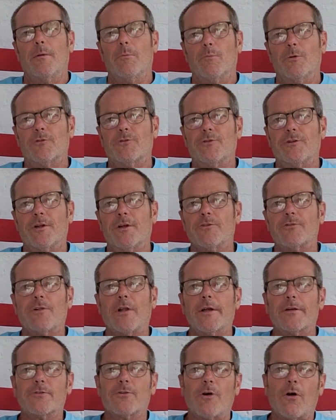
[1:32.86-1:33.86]
But she does
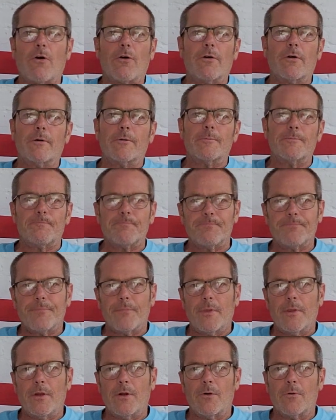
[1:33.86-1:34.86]
like tart,
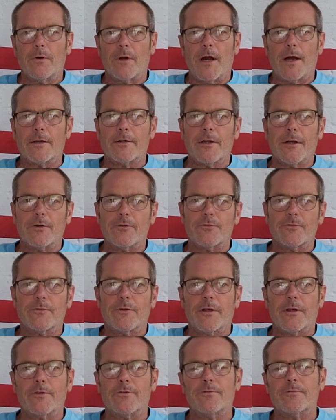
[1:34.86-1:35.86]
you know, cocktails and
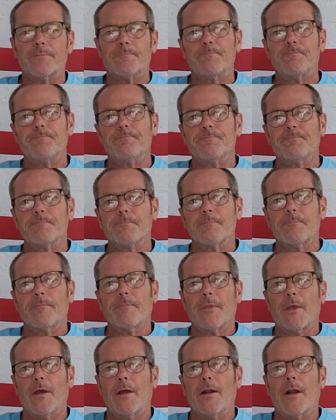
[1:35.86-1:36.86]
things.
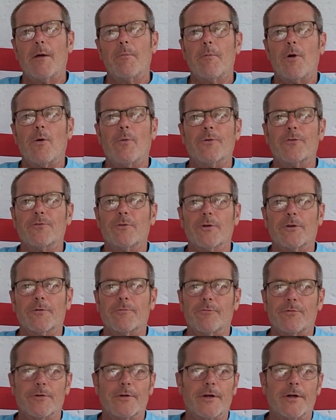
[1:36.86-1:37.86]
And I'm always
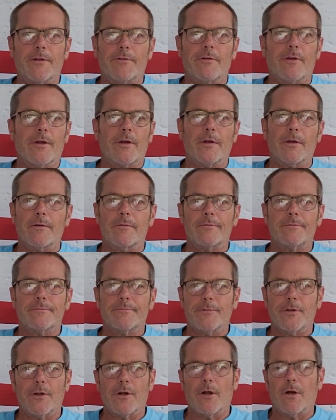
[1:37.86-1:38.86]
looking for anything,
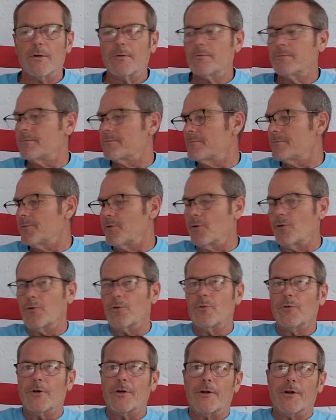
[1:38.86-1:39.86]
you know,
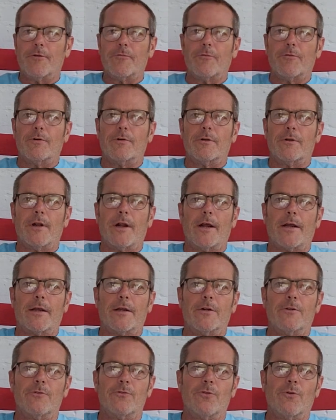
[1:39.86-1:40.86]
new and different that I
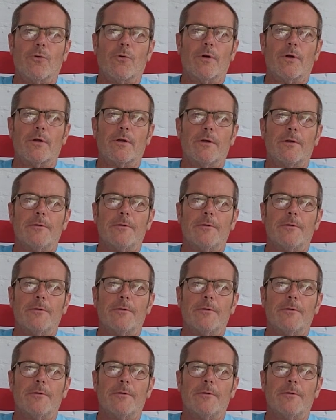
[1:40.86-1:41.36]
can enjoy.